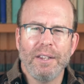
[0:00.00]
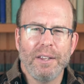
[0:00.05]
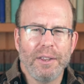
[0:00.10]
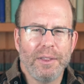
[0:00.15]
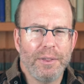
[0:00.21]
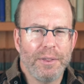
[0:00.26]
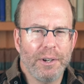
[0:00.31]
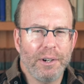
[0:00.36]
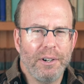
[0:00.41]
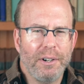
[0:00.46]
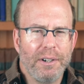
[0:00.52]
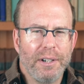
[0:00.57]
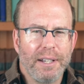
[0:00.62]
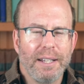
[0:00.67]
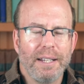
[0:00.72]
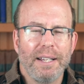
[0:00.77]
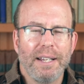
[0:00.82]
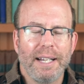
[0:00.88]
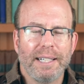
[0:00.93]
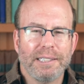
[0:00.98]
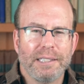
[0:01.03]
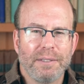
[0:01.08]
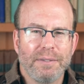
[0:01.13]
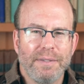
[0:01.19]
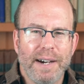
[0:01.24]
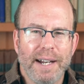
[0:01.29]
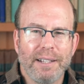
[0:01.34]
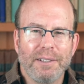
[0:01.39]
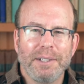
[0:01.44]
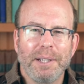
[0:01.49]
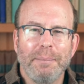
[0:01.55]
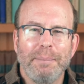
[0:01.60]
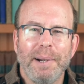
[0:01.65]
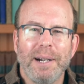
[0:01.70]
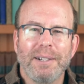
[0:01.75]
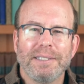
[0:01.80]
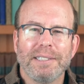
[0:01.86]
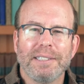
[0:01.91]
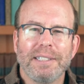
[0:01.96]
Third, as a final
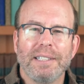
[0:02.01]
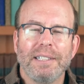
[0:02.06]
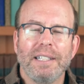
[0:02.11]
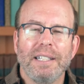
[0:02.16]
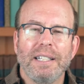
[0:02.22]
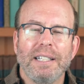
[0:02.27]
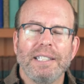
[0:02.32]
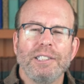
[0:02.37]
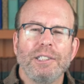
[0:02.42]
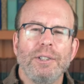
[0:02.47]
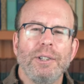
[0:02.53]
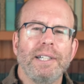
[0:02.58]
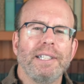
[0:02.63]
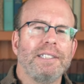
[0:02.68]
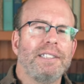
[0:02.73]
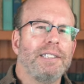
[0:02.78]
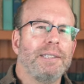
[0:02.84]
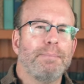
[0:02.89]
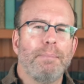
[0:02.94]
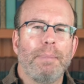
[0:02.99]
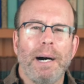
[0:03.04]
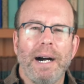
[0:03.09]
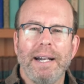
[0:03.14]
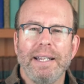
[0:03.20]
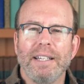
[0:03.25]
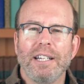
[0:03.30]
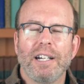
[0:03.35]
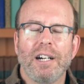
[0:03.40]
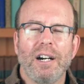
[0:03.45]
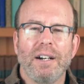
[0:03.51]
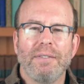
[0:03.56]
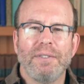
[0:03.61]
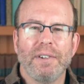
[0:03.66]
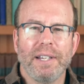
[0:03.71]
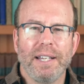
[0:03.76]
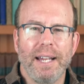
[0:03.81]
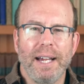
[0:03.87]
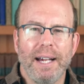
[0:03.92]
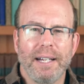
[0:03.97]
comparison, let's look at just buying the car
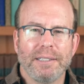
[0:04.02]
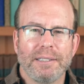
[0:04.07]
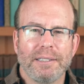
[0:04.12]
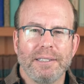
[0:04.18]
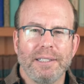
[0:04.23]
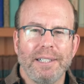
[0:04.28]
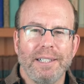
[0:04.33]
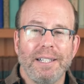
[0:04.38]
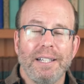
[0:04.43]
for cash.